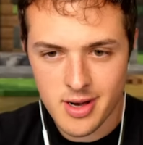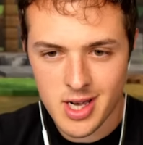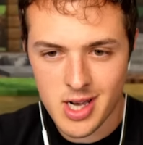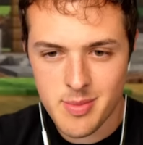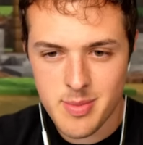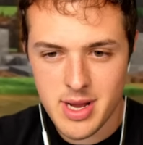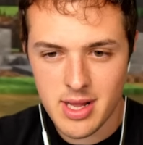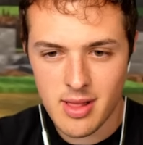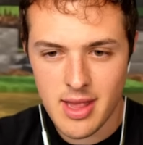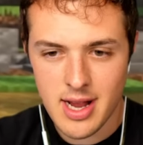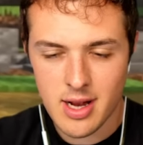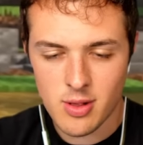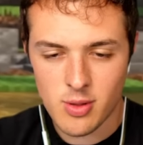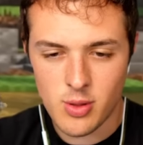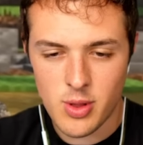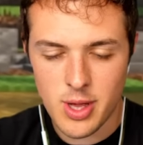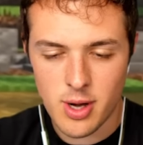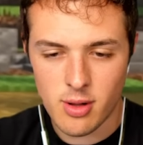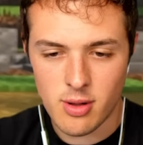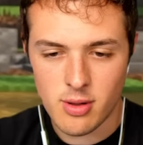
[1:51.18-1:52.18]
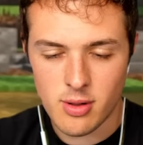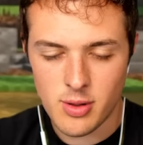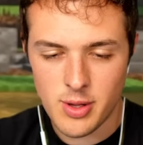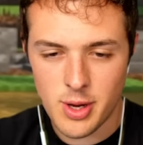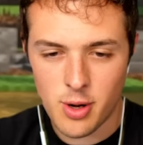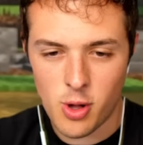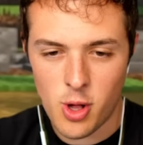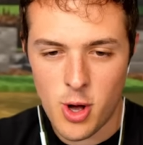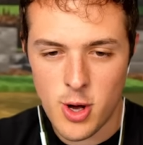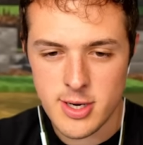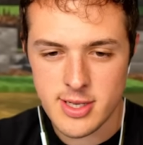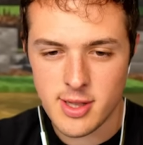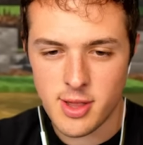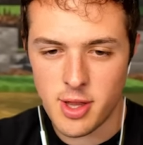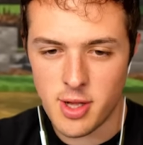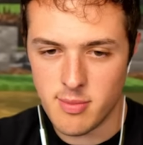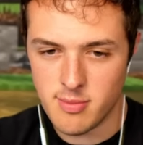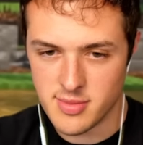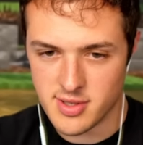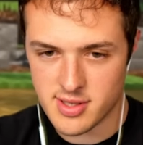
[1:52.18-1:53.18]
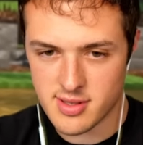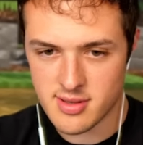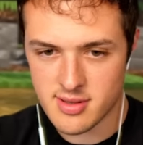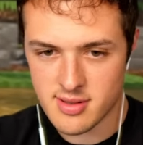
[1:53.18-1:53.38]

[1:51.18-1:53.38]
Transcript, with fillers: gonna be like little, little hoodlums.